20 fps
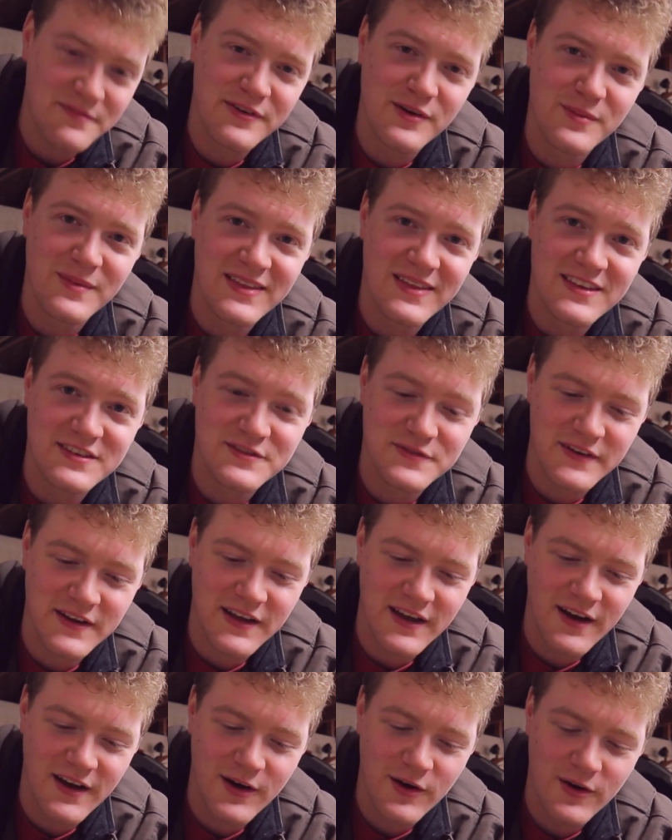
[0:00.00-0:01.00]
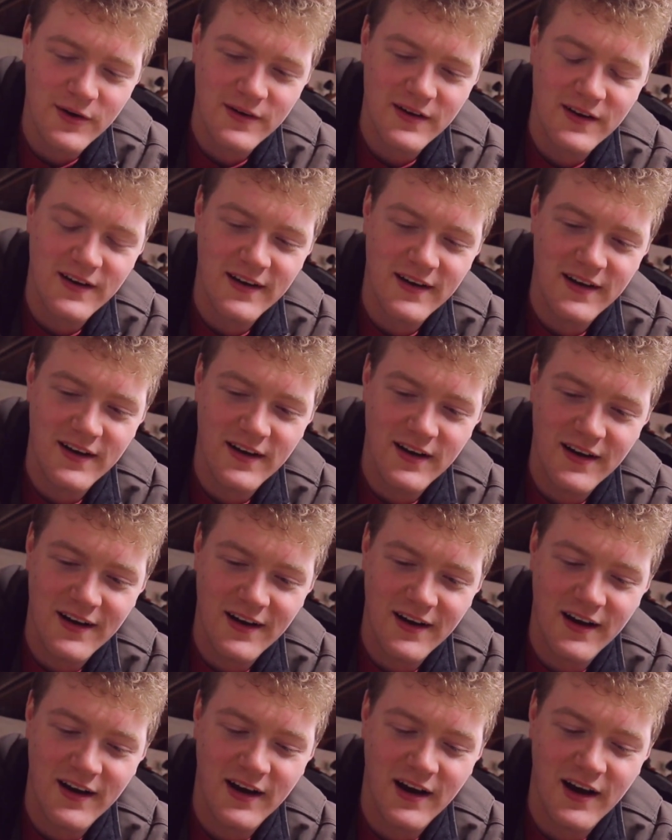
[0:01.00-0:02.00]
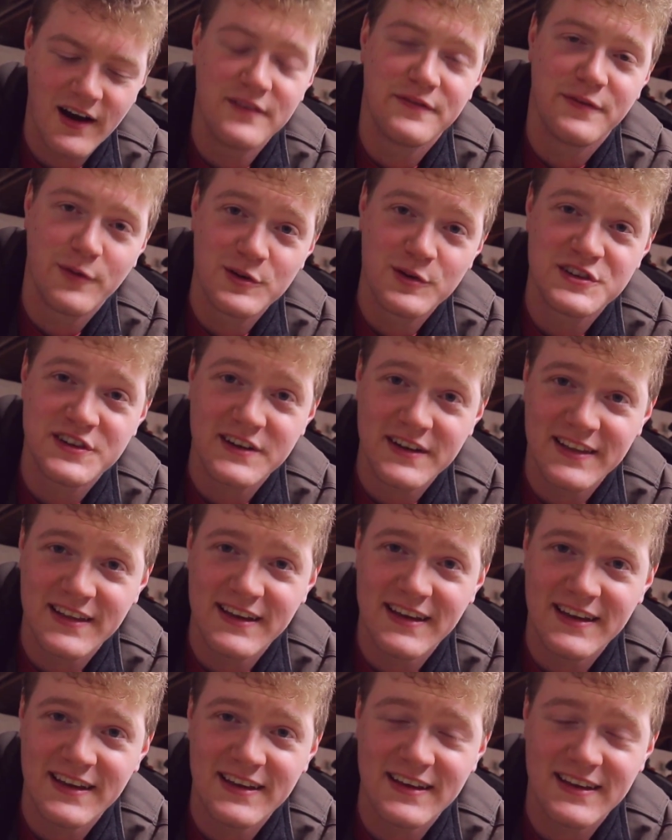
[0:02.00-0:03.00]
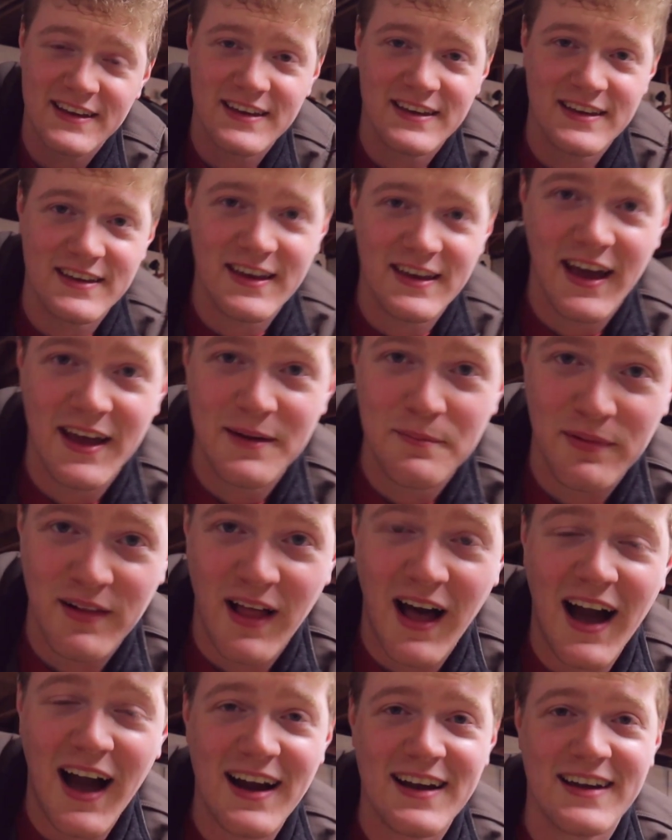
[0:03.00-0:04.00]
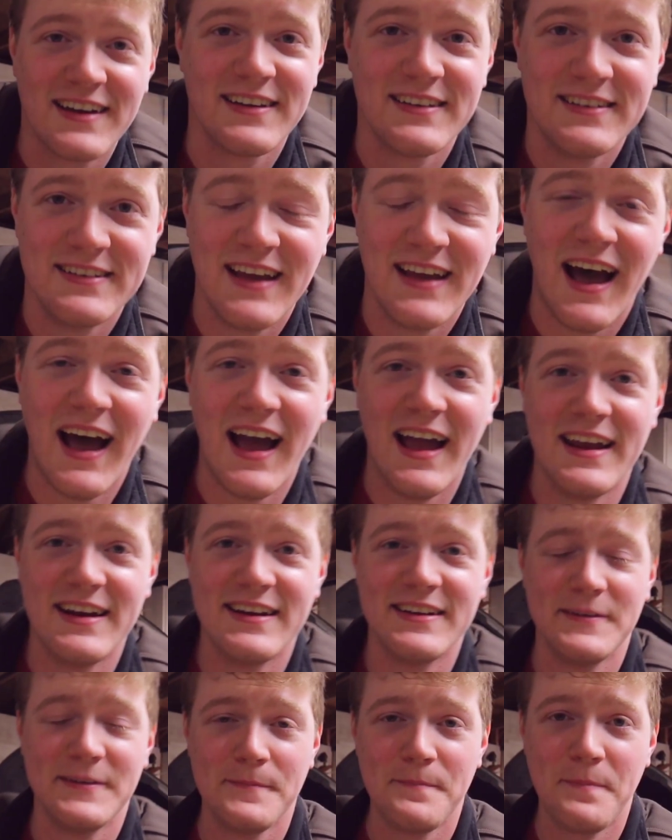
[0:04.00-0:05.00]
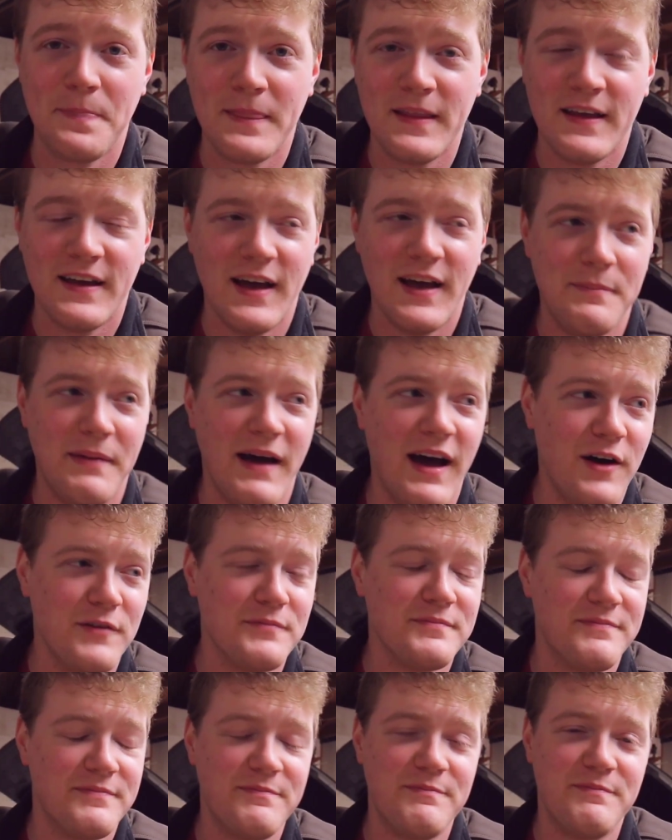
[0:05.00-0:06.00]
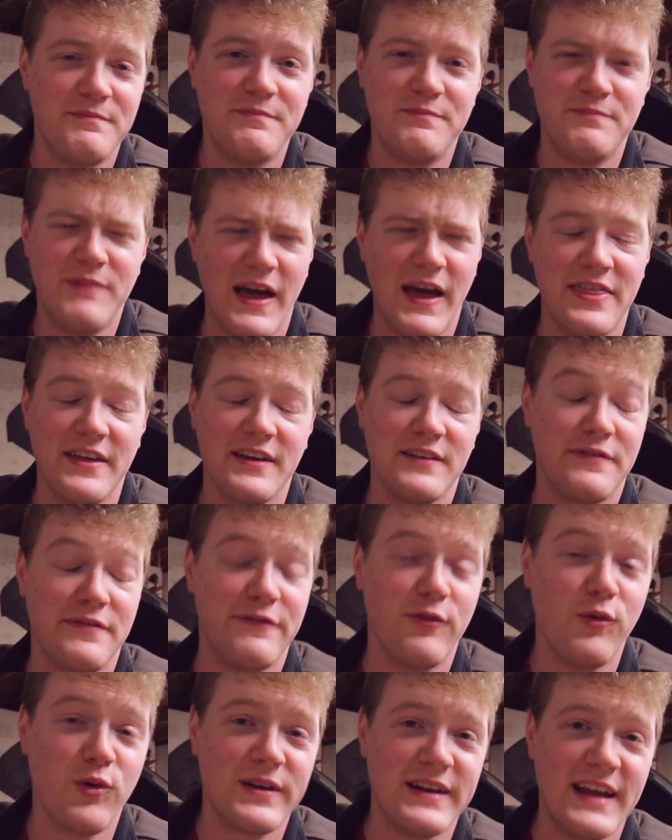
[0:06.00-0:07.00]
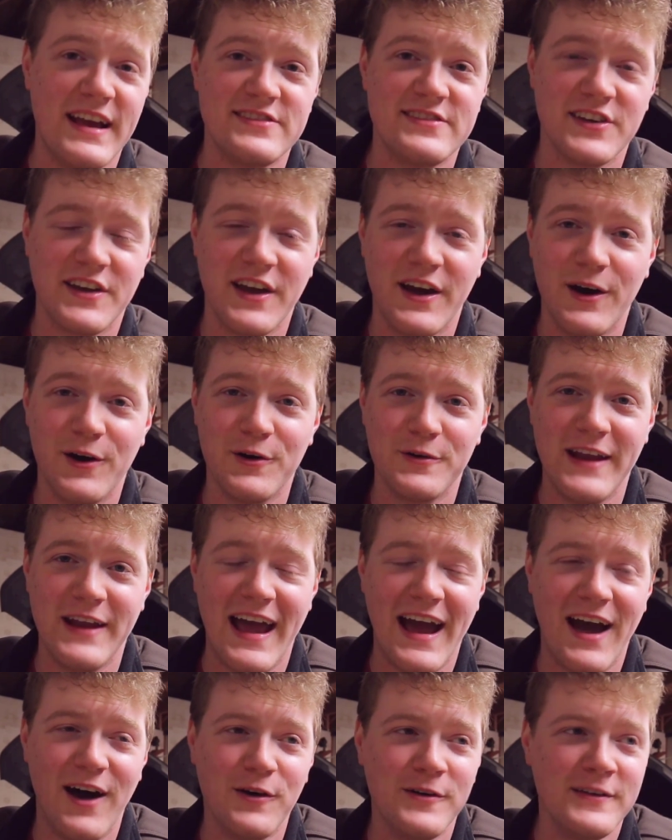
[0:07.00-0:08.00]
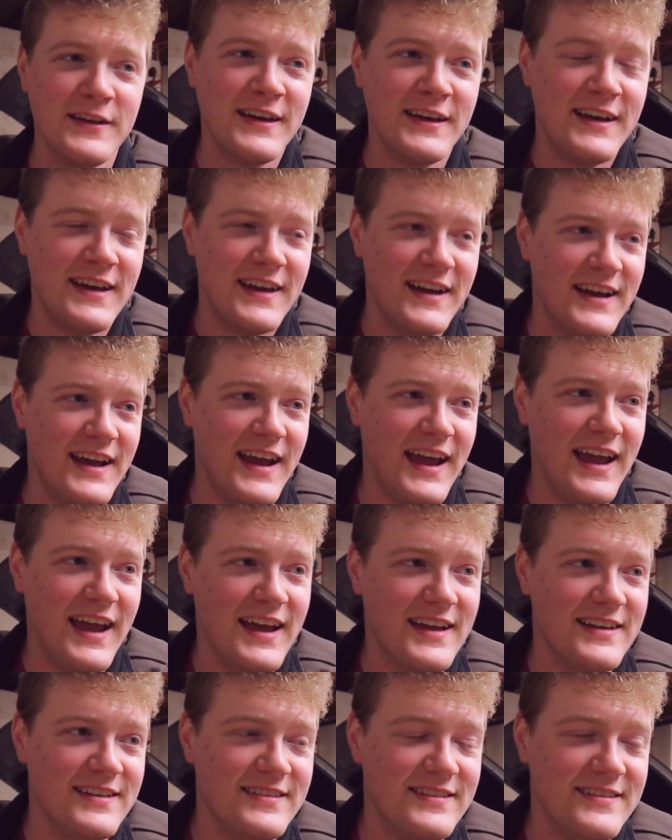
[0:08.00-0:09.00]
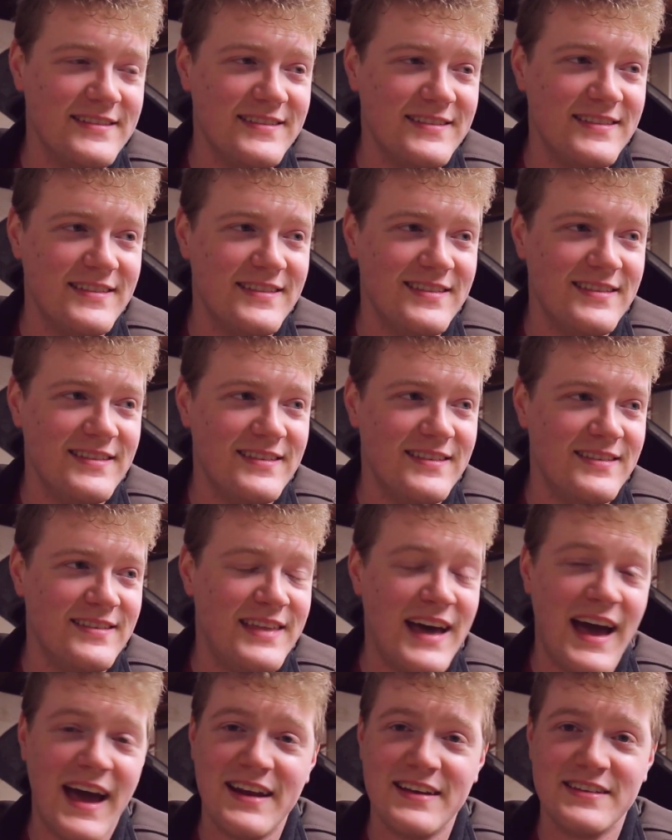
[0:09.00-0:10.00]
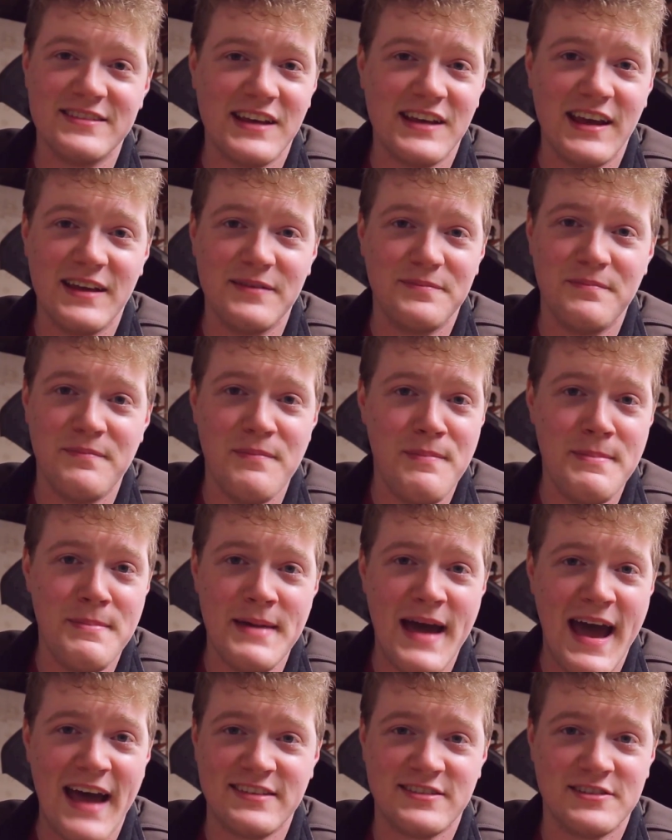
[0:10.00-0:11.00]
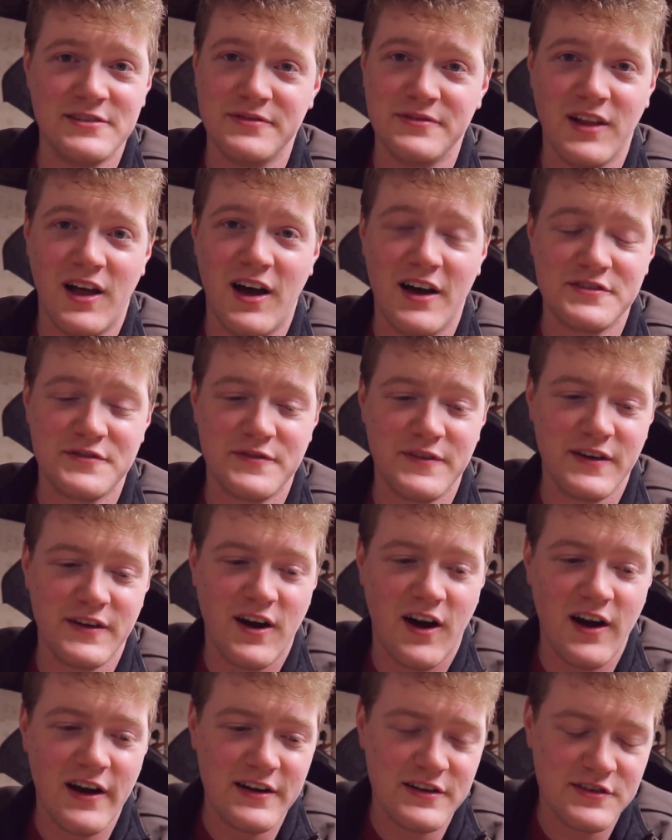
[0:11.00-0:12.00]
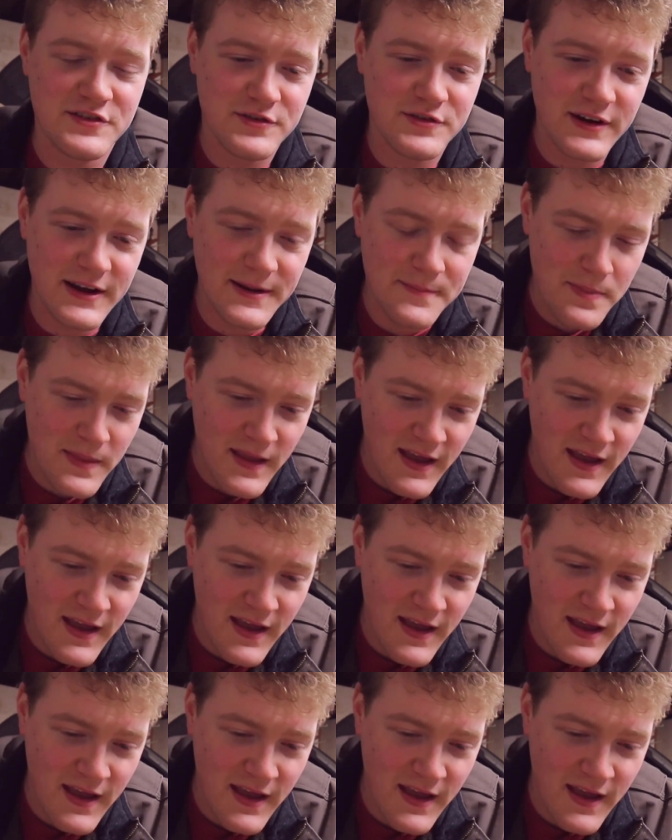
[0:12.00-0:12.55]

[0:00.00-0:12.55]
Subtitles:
filming this video, unfortunately, Ken Block died about, I think, 4 days ago now, and that is a massive loss for the car industry.